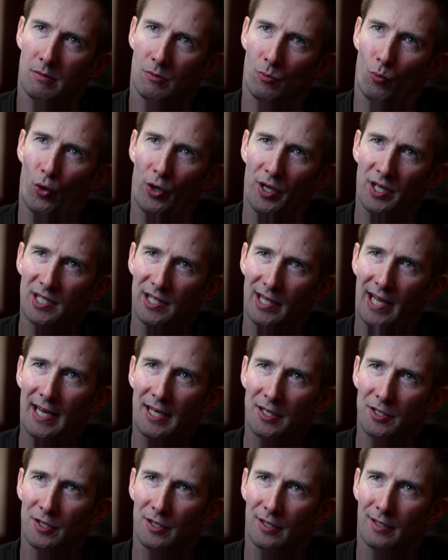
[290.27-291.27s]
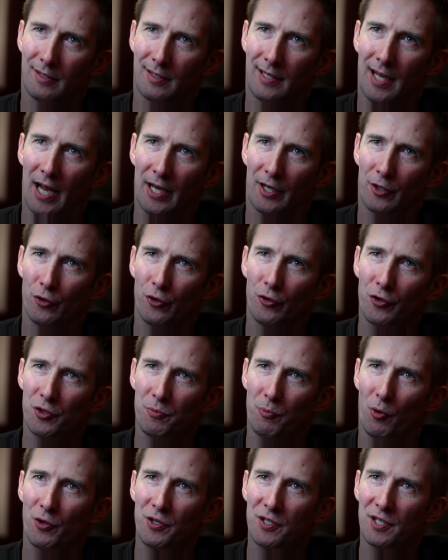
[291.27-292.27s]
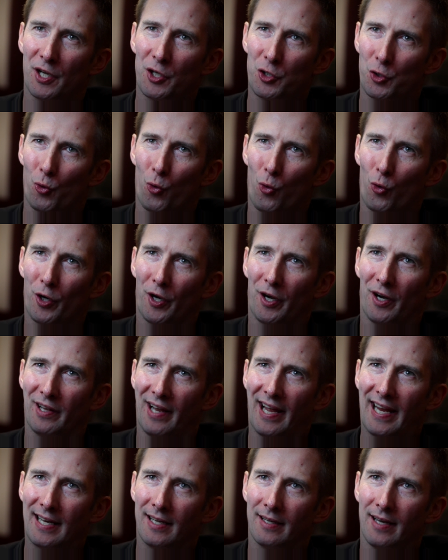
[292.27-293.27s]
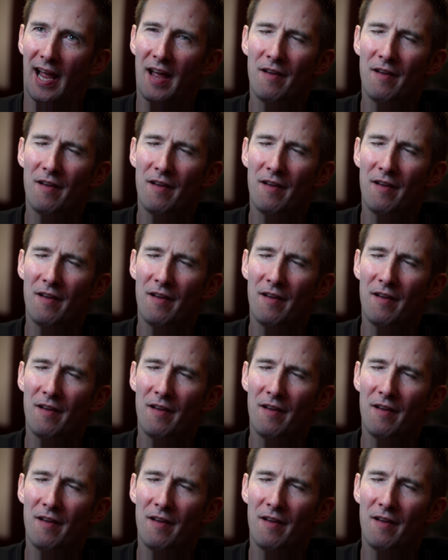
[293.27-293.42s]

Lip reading: what it's like to get a group response to a joke or a line.